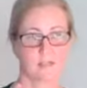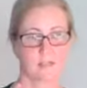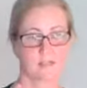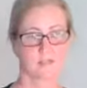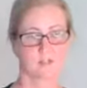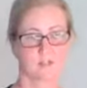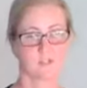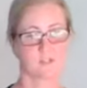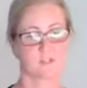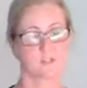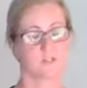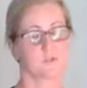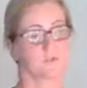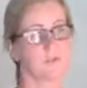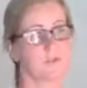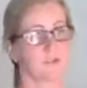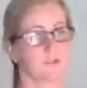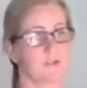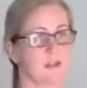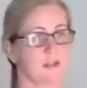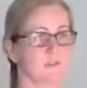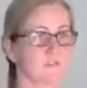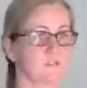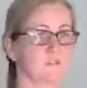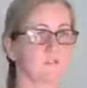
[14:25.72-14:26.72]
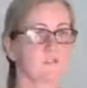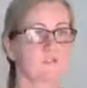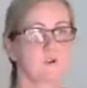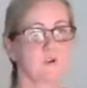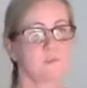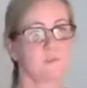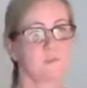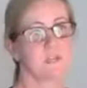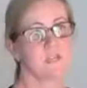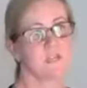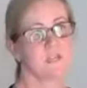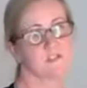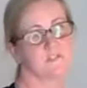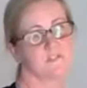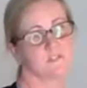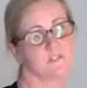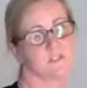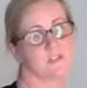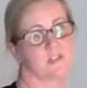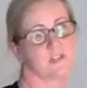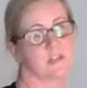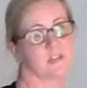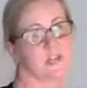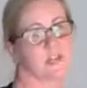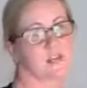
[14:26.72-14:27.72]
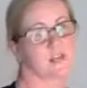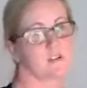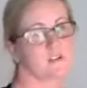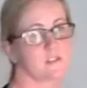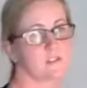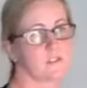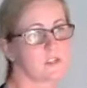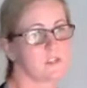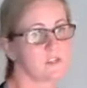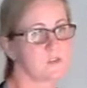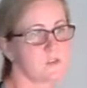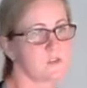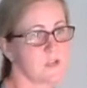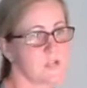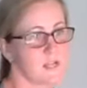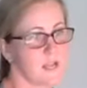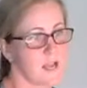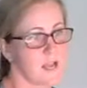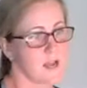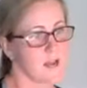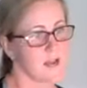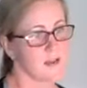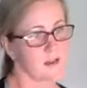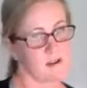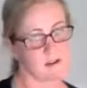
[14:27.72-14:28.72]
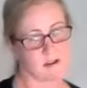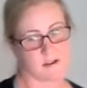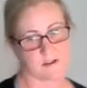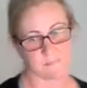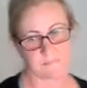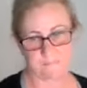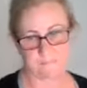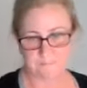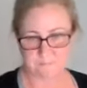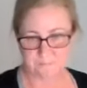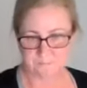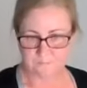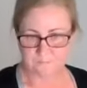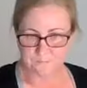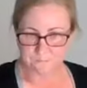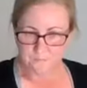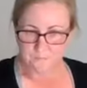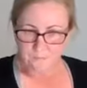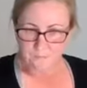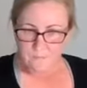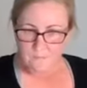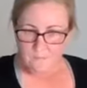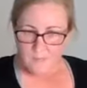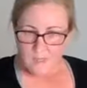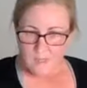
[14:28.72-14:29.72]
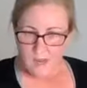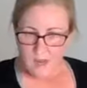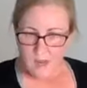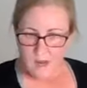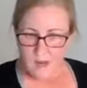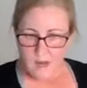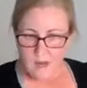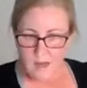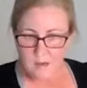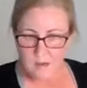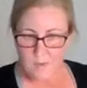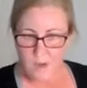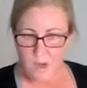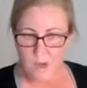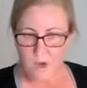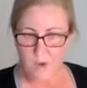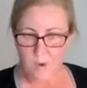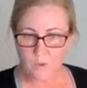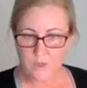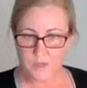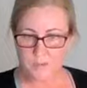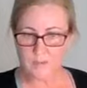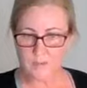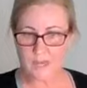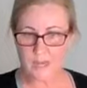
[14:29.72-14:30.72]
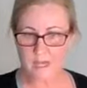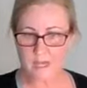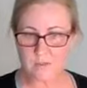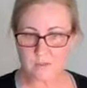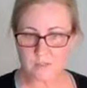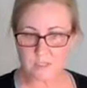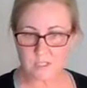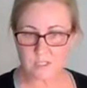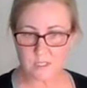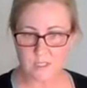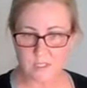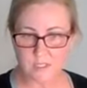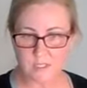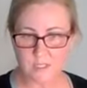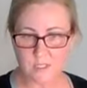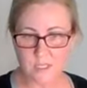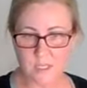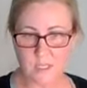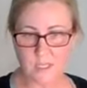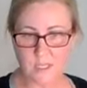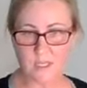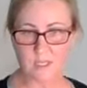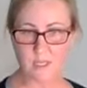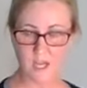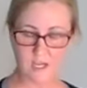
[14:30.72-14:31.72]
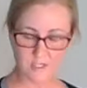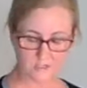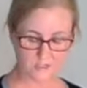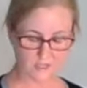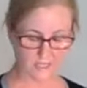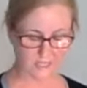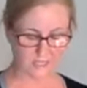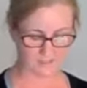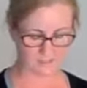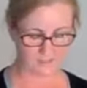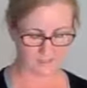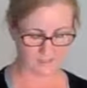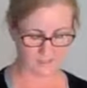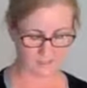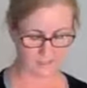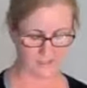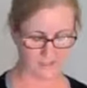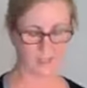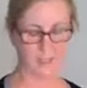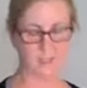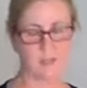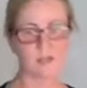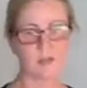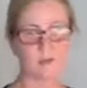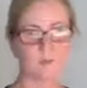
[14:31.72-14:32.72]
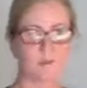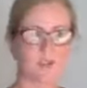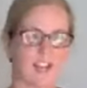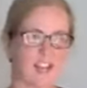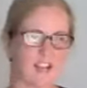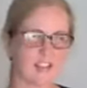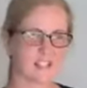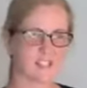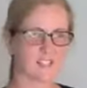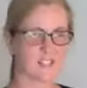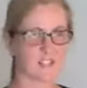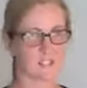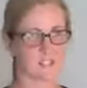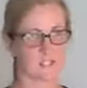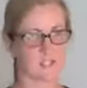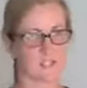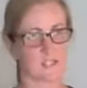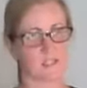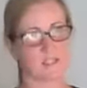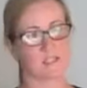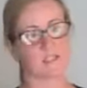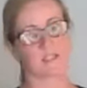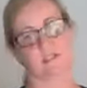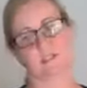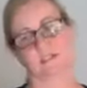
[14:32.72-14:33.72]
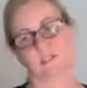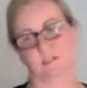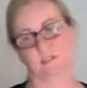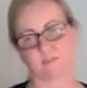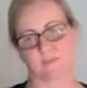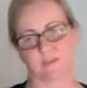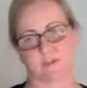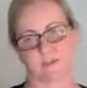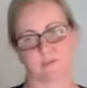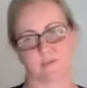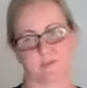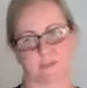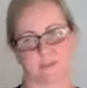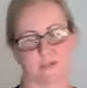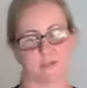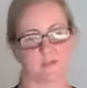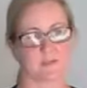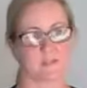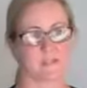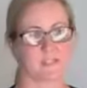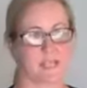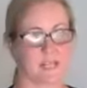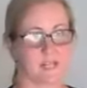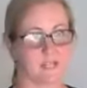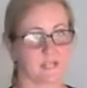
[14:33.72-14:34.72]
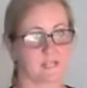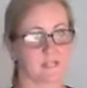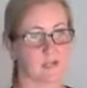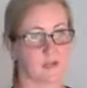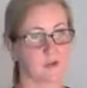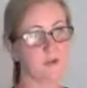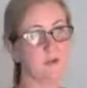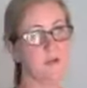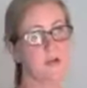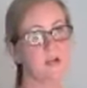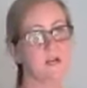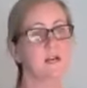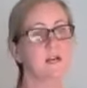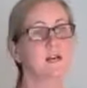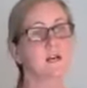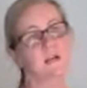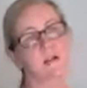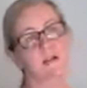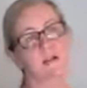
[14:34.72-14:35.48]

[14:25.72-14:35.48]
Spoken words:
as you're doing that. There's so many different layers that you can add on. What about contrast? We kind of touched on it a little bit without saying so.